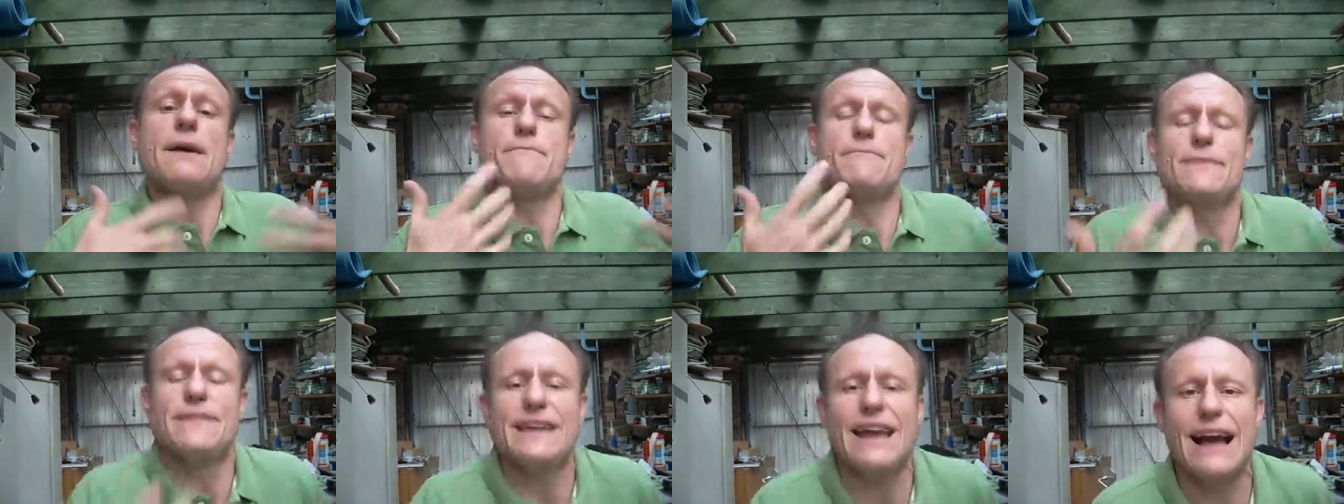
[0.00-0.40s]

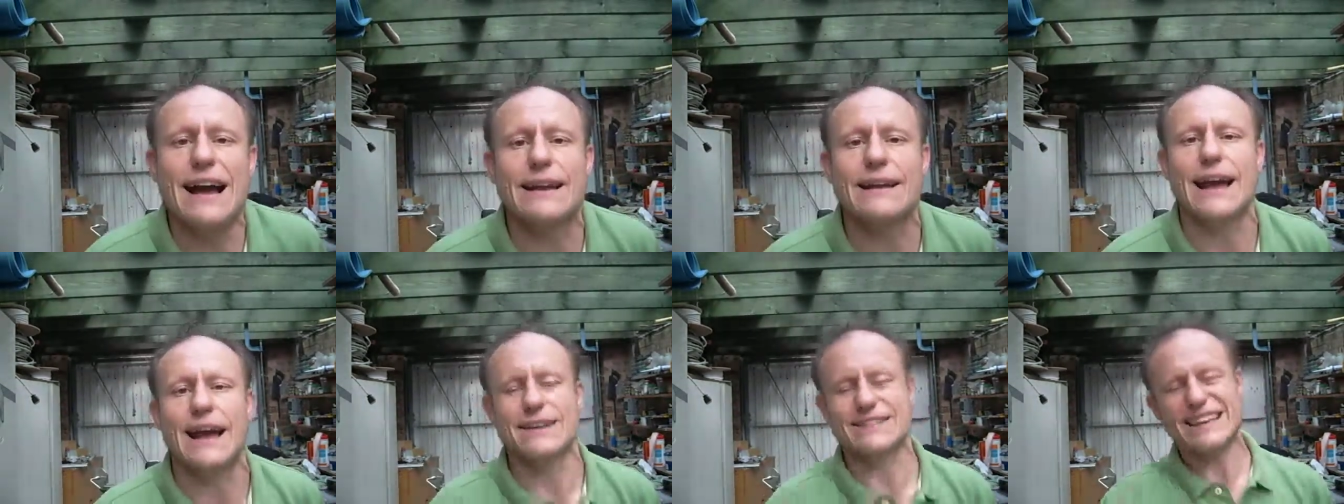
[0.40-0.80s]
The
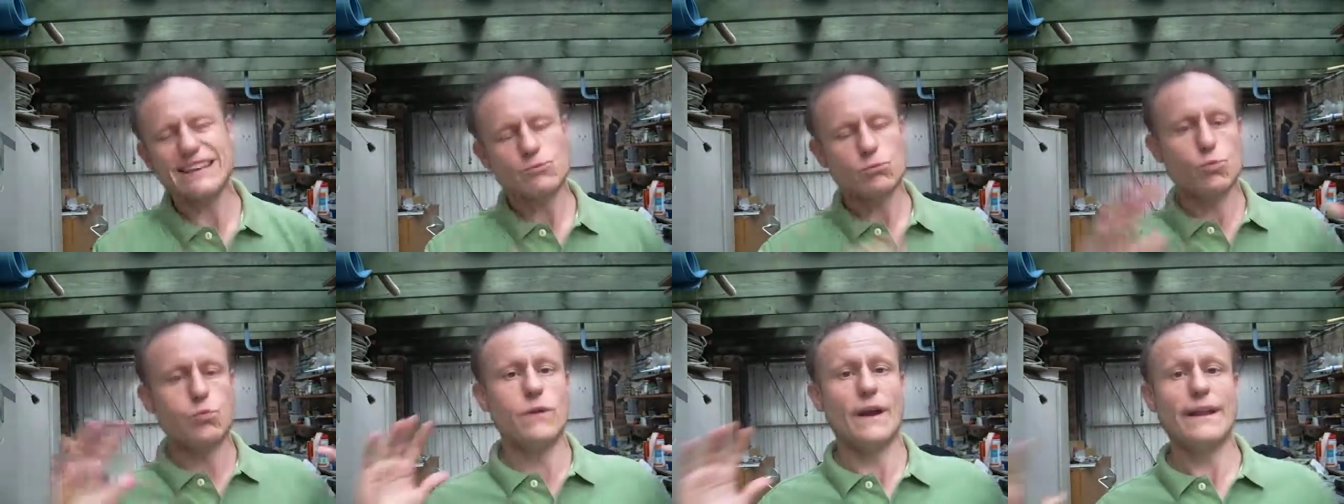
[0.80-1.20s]
archives, it's
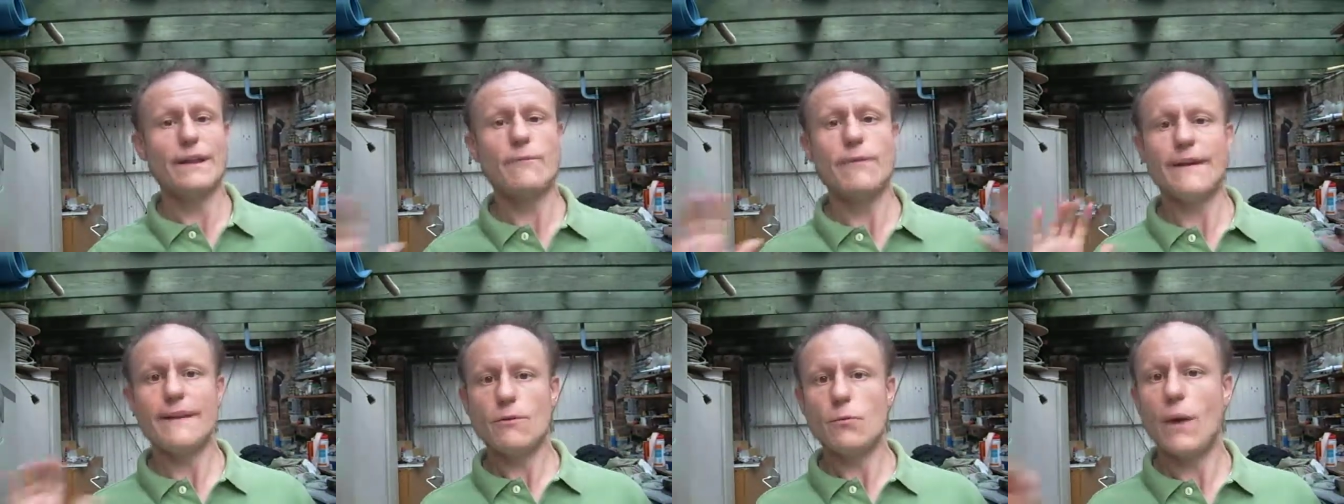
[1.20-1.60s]
very,
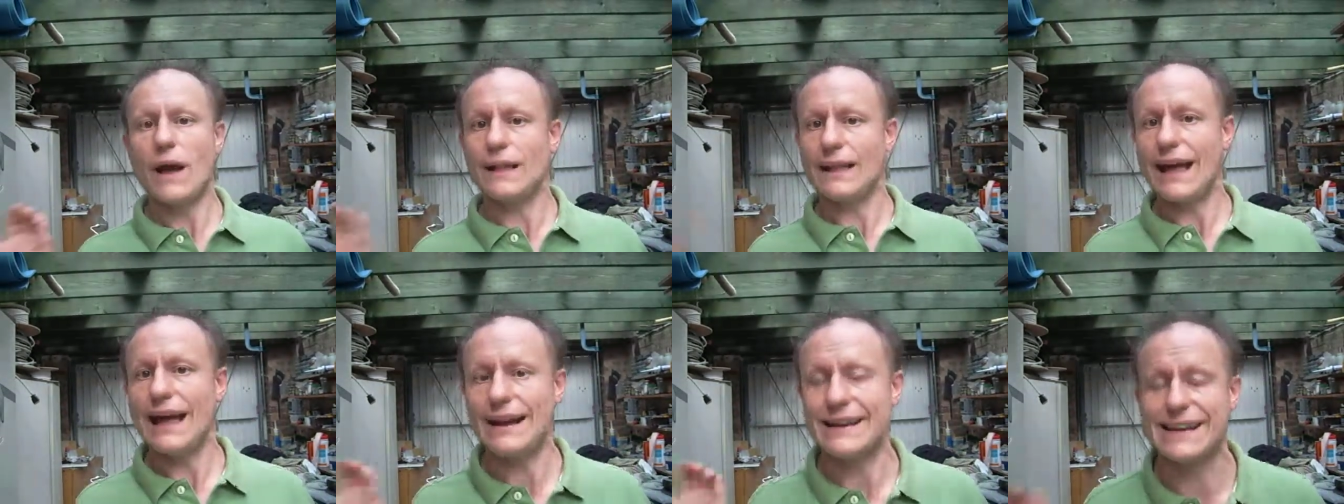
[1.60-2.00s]
very well
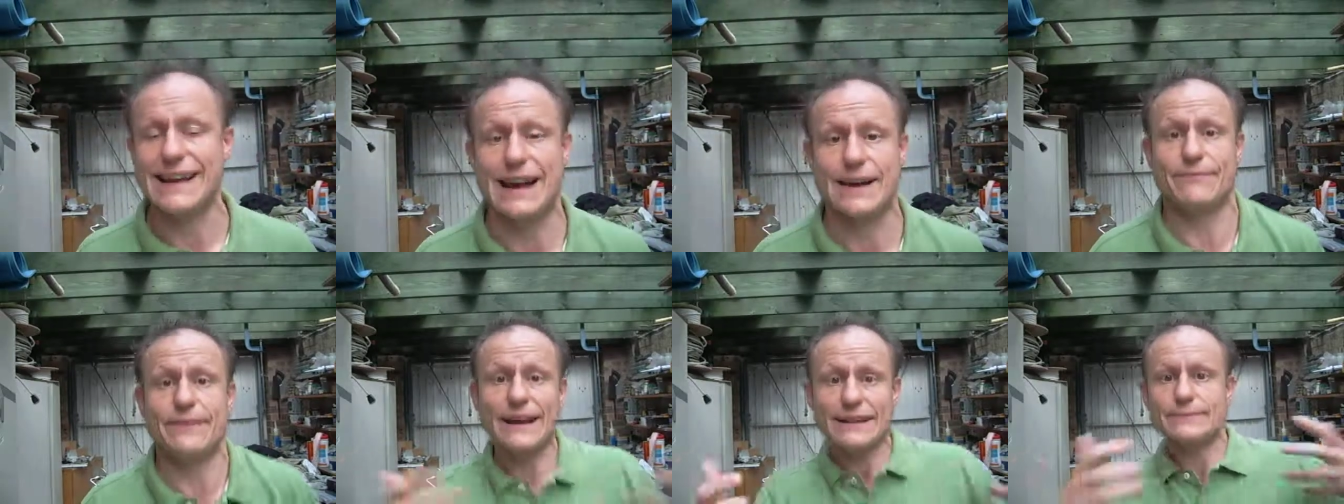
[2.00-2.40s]

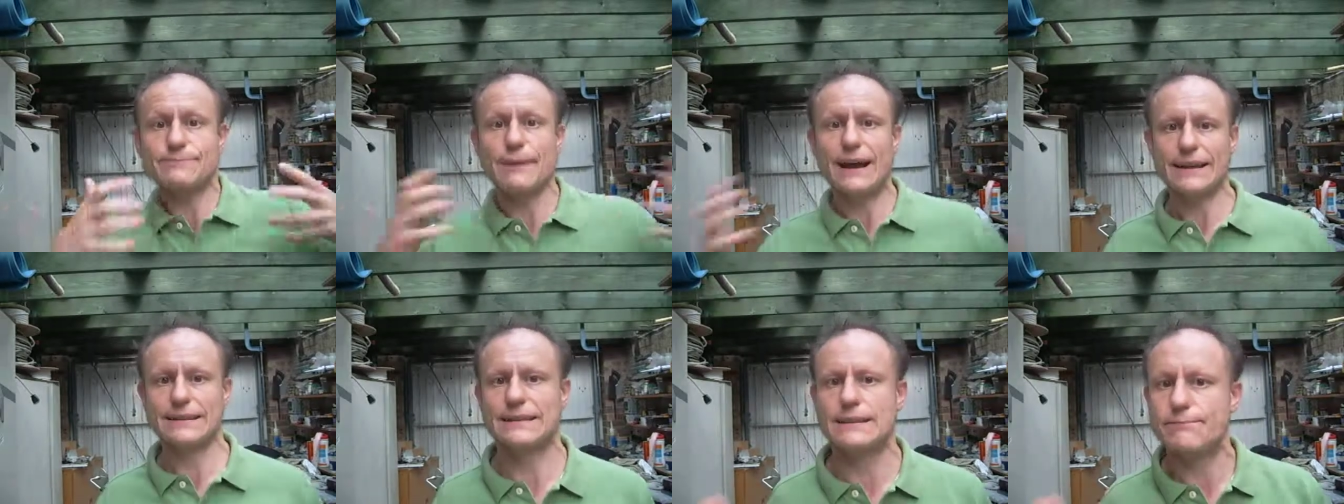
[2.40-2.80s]
archived. That's
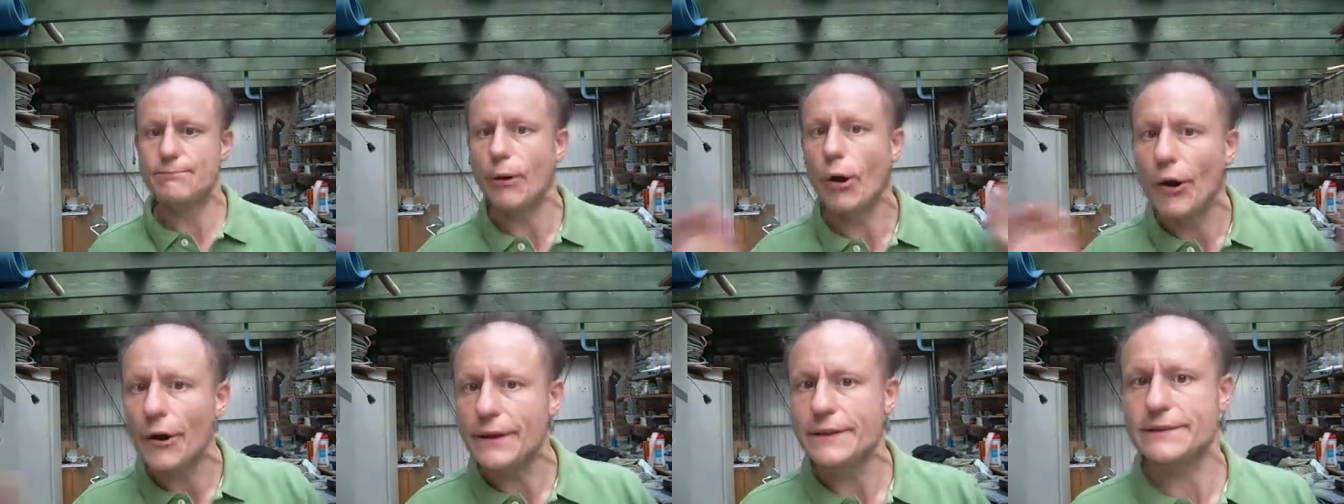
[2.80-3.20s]
part of the
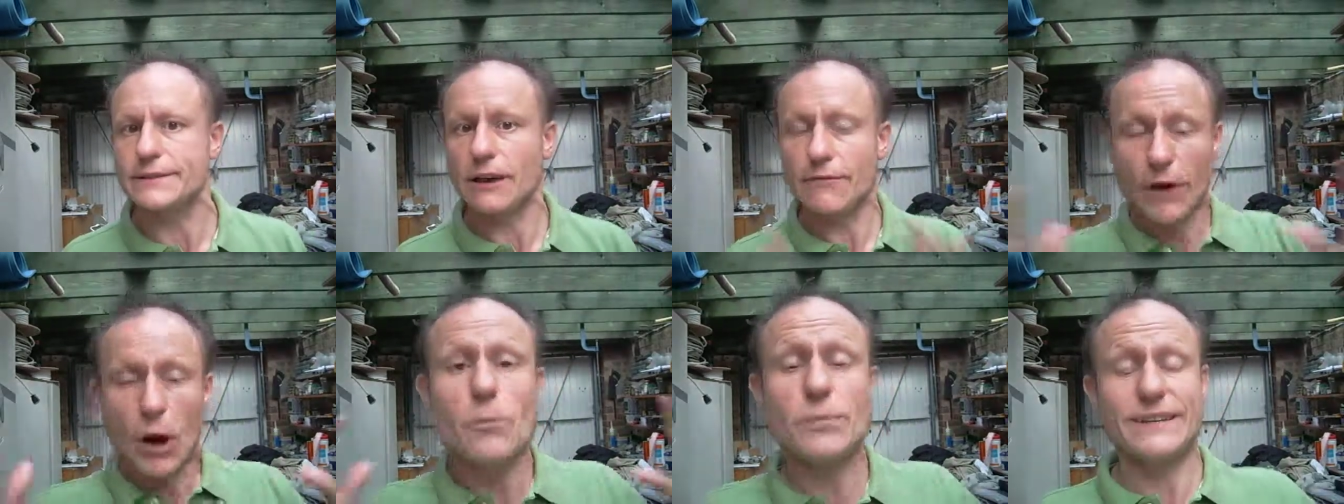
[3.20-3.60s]
point of
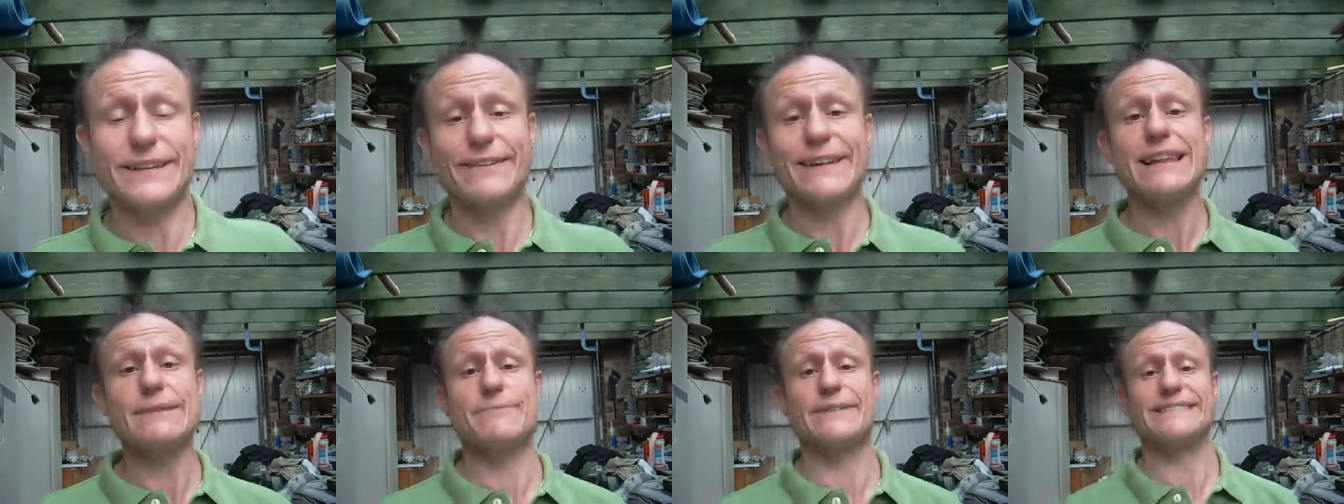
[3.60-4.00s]
open
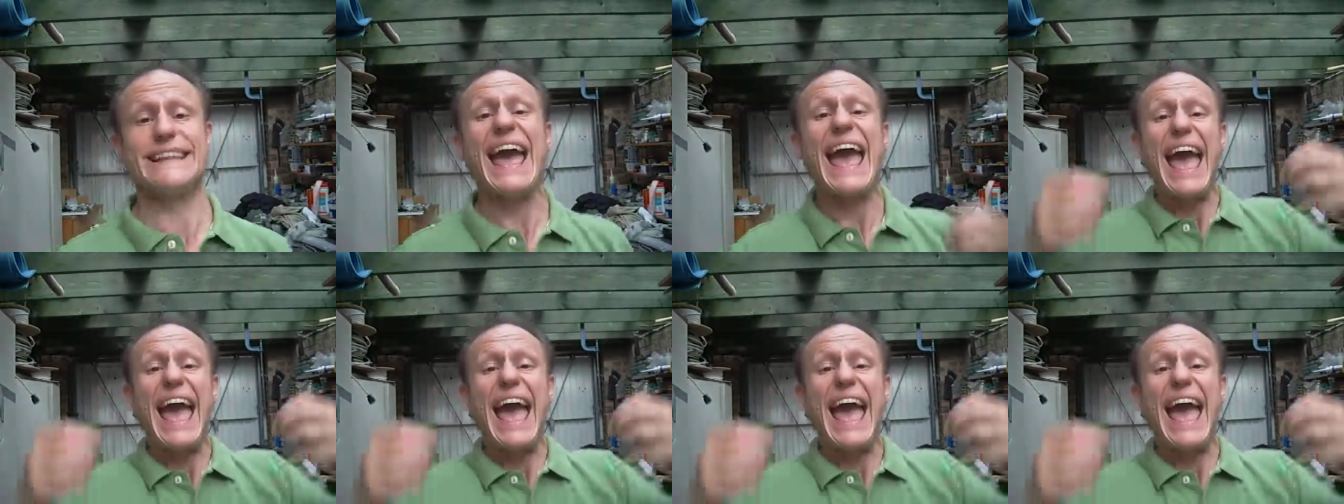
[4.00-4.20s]
development.